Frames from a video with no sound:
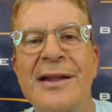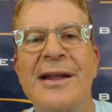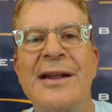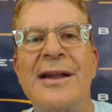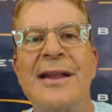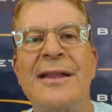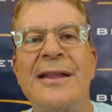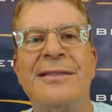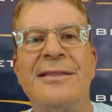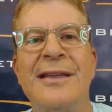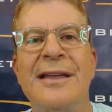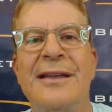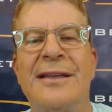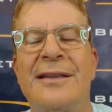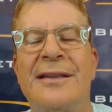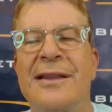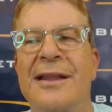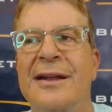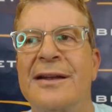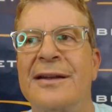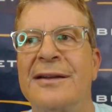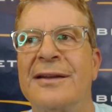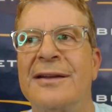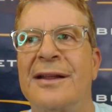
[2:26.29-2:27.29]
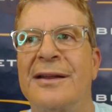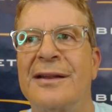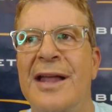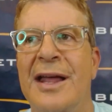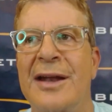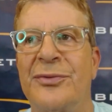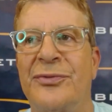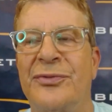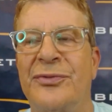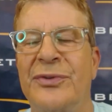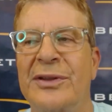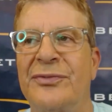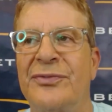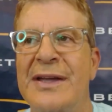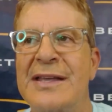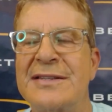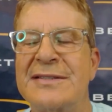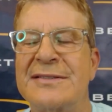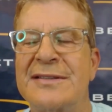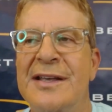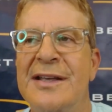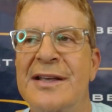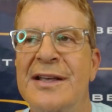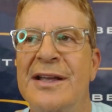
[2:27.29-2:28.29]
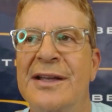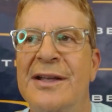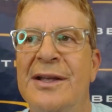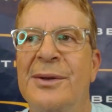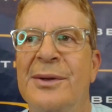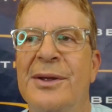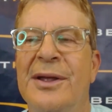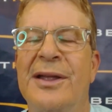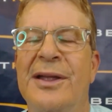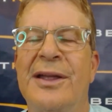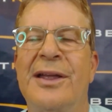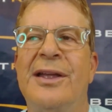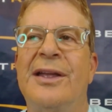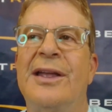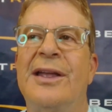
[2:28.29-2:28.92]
And I think that a lot of Philly fans